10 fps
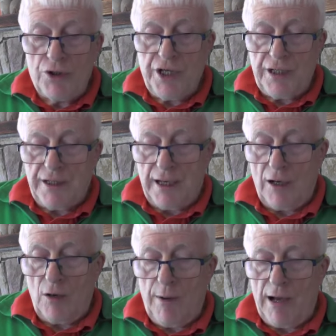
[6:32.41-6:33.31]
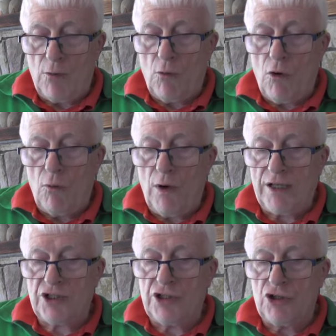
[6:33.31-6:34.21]
detail about what
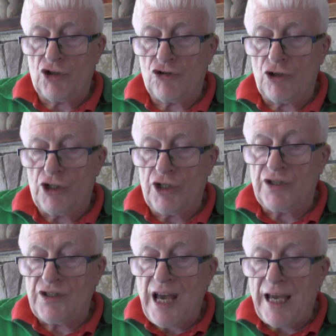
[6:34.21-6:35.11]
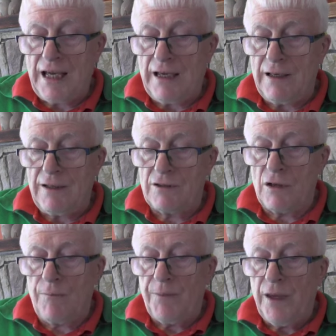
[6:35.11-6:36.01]
Western astrology says,